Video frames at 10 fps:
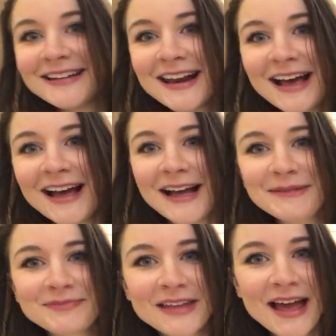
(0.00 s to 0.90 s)
Ta-da!
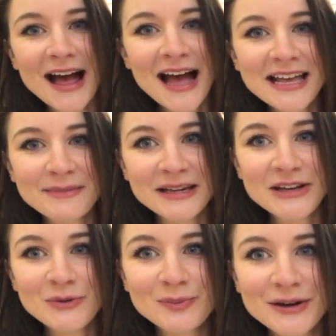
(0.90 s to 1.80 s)
I am a
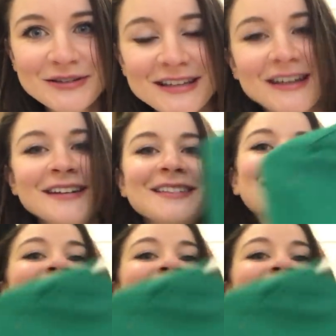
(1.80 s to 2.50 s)
cute person.